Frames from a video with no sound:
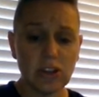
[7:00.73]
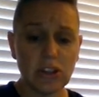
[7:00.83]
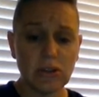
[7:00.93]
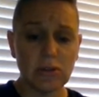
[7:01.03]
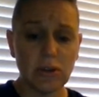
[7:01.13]

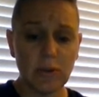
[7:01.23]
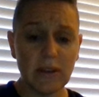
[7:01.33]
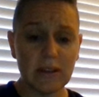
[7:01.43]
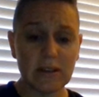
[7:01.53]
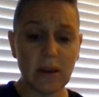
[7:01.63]
Just to
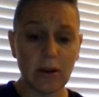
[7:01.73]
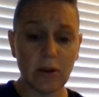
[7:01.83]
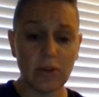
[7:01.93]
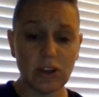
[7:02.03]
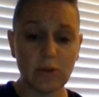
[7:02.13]
read this
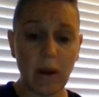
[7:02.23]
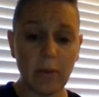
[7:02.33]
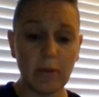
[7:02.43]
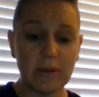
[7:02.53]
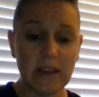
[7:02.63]
letter, which is
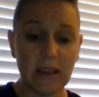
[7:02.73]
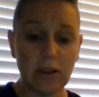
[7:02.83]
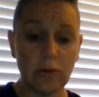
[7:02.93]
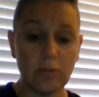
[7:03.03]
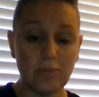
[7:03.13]
probably
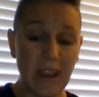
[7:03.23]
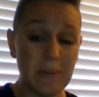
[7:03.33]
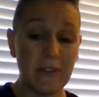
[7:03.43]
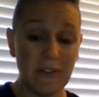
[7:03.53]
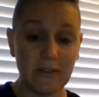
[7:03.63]
taking you
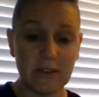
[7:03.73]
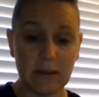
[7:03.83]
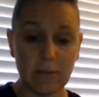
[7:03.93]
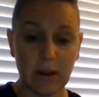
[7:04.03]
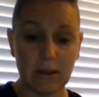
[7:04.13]
maybe
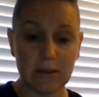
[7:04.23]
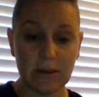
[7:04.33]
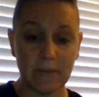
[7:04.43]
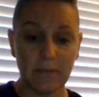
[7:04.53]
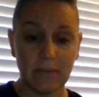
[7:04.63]
15
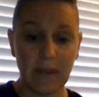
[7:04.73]
minutes.